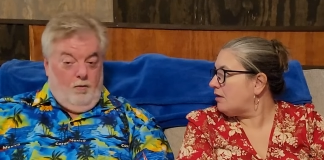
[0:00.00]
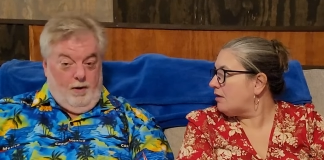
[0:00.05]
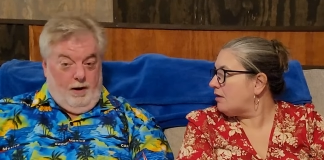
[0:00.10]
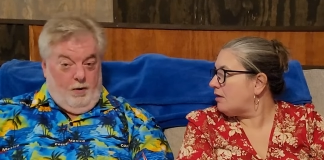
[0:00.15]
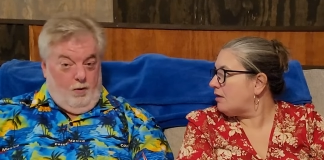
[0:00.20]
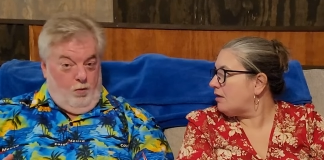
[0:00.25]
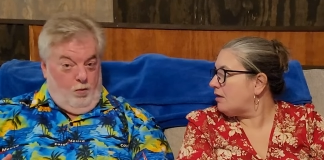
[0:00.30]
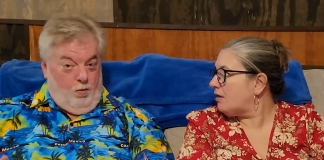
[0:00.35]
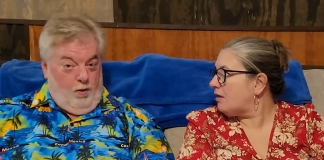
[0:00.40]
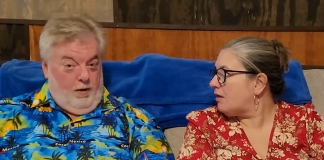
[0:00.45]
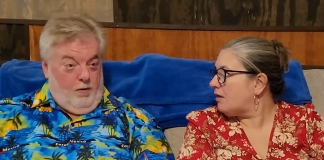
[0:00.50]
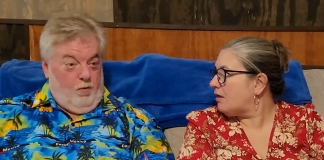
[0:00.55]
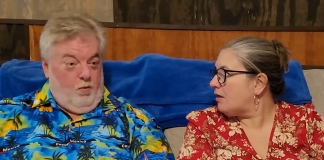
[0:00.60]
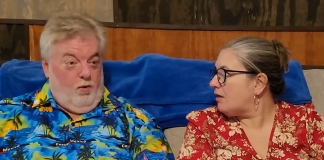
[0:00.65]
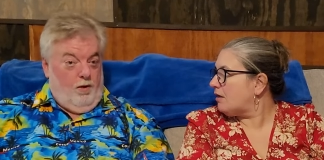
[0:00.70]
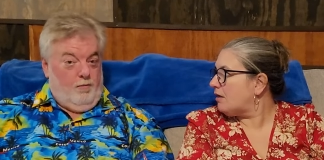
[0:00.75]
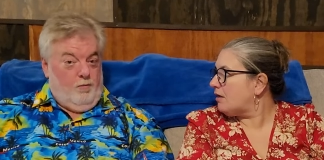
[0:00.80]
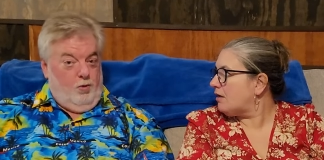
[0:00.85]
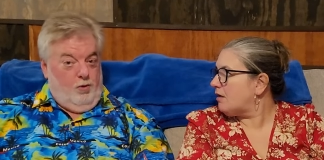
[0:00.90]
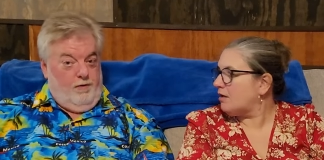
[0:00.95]
Speaker 1: Well, one,
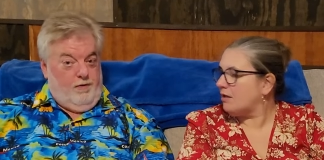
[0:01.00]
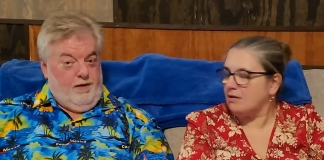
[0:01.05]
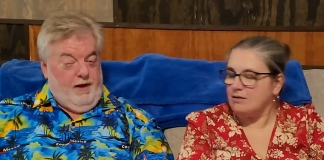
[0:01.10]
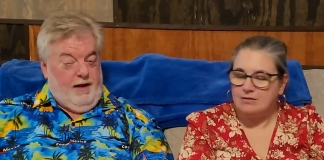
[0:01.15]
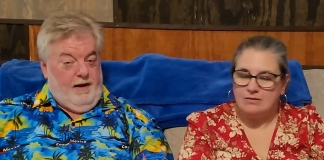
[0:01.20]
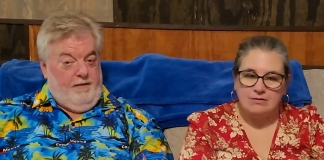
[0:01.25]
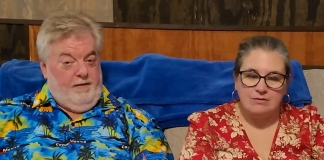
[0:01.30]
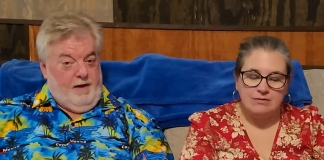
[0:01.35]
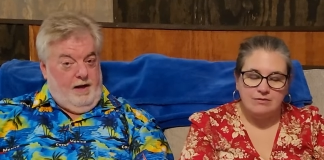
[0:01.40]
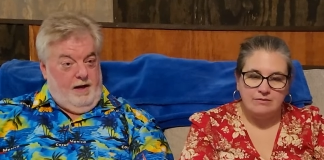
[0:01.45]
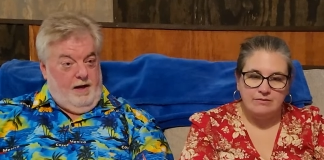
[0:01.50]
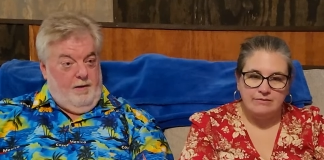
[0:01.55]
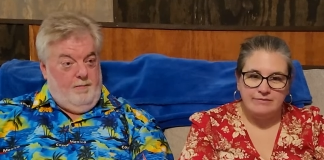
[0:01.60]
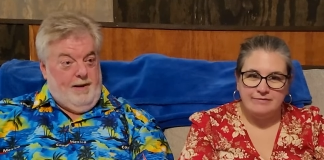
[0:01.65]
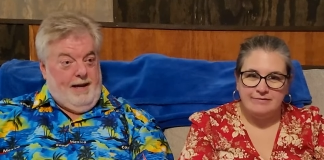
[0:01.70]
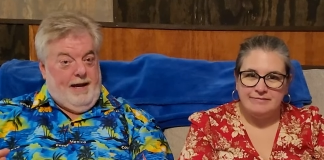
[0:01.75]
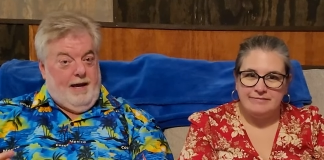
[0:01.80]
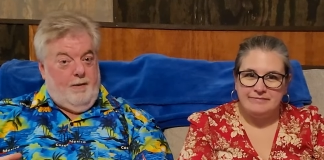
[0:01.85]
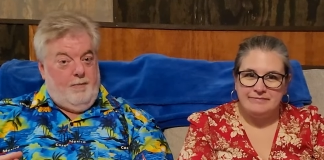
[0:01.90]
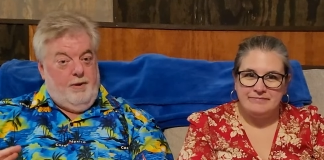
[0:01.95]
one more thing, the Hub
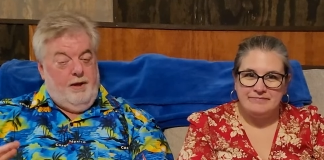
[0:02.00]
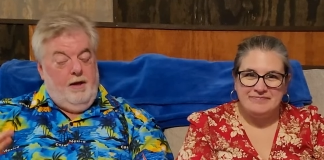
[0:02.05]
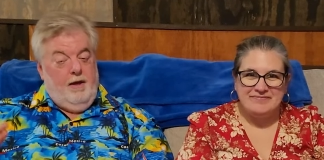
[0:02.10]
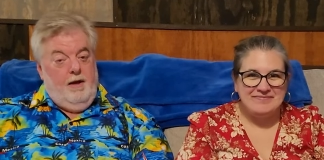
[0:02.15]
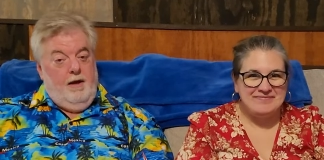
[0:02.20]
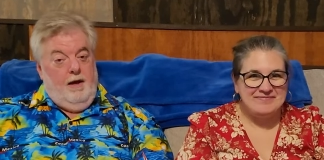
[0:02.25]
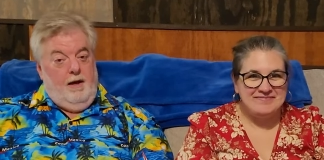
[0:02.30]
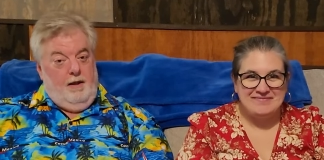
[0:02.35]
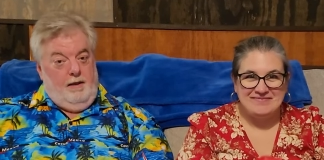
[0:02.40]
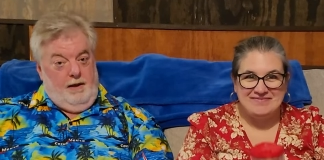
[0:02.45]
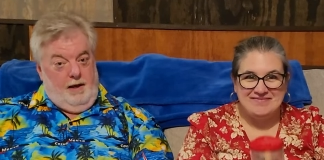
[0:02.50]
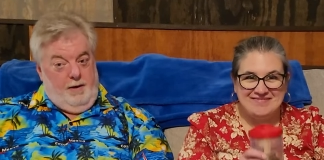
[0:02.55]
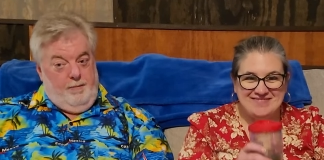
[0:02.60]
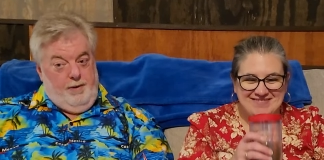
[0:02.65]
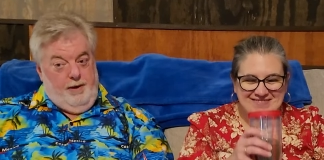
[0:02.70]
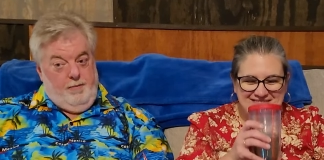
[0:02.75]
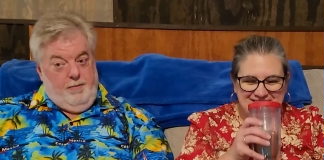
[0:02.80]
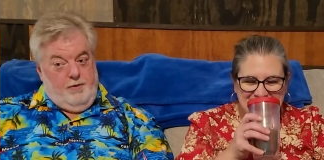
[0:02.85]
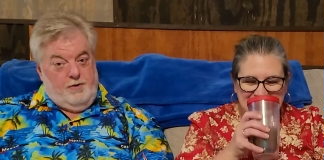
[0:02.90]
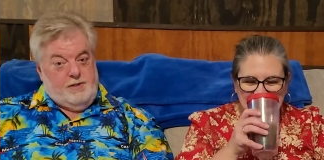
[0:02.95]
app, a lot of
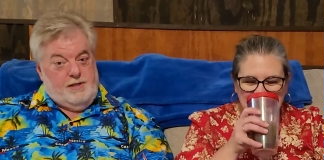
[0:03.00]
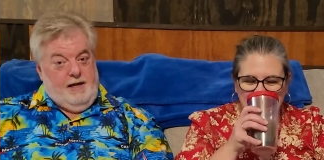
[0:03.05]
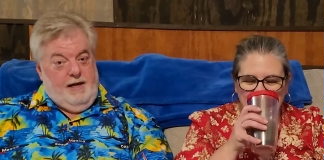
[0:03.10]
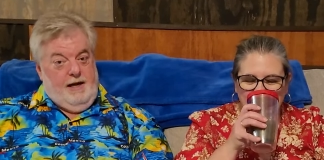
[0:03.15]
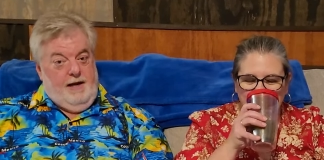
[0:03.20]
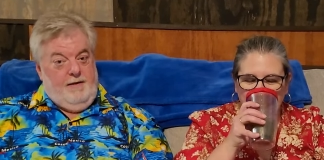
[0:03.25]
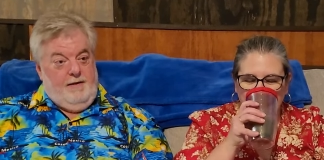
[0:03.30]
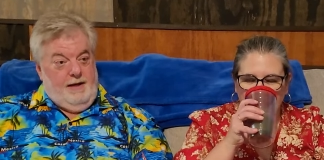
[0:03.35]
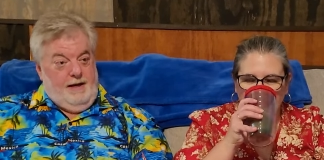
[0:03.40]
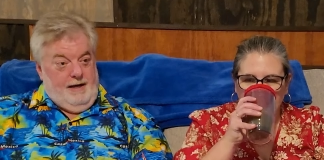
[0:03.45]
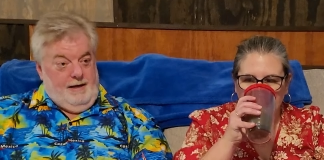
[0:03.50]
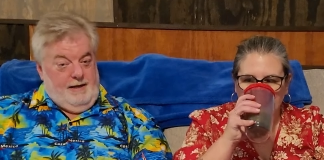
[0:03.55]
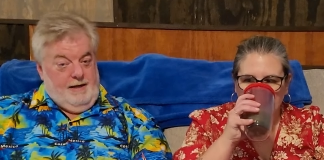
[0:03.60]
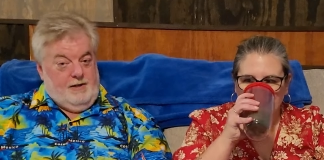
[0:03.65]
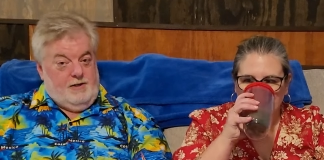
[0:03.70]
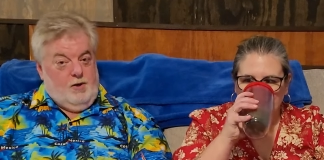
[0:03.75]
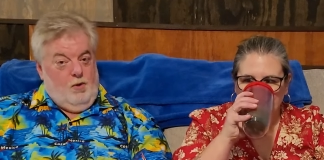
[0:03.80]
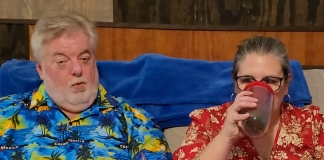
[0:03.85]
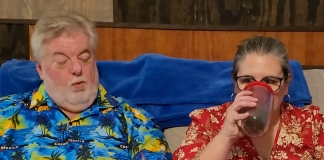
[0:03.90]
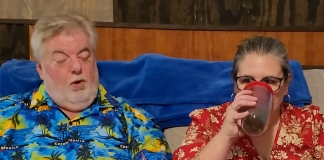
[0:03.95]
people say that it
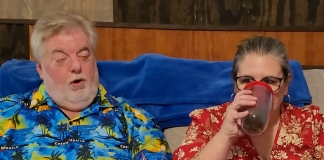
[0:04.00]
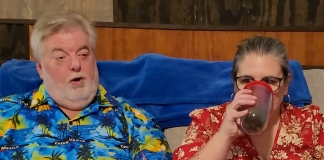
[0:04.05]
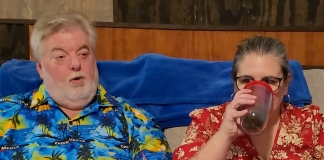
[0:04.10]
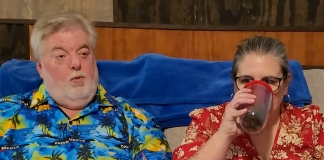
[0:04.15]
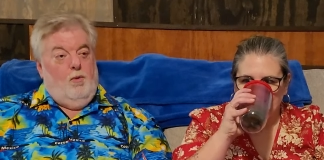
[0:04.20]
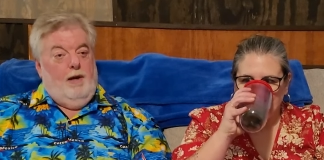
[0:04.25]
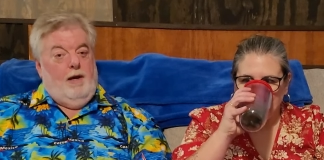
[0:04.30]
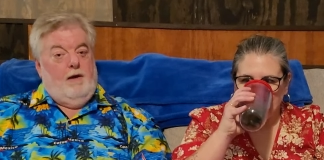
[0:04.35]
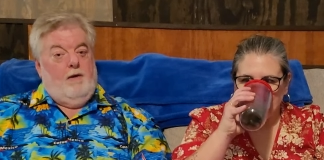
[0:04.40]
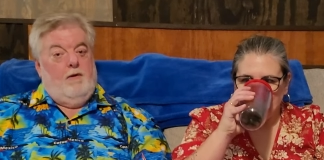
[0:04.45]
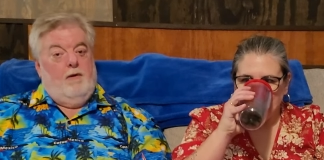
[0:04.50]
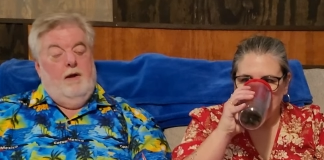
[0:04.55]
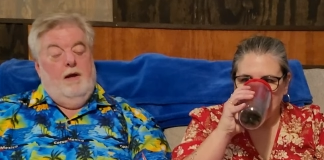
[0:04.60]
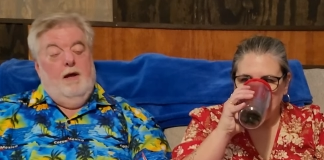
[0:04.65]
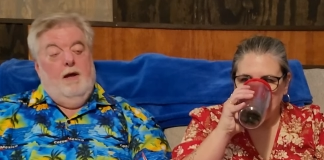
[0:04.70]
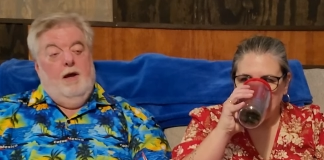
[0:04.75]
doesn't work well.